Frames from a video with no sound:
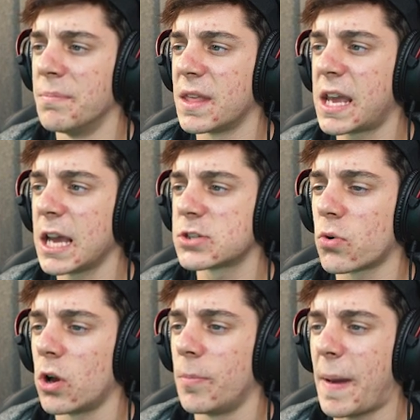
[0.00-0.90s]
the King's
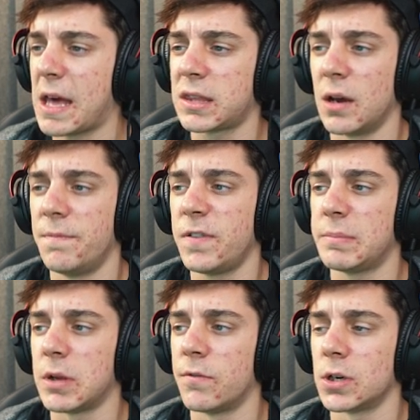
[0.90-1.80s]
Royal Bathtub
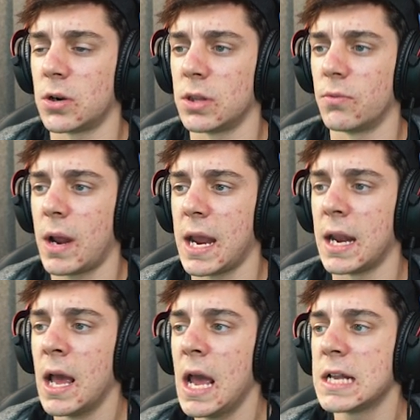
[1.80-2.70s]
flipped over during the rain.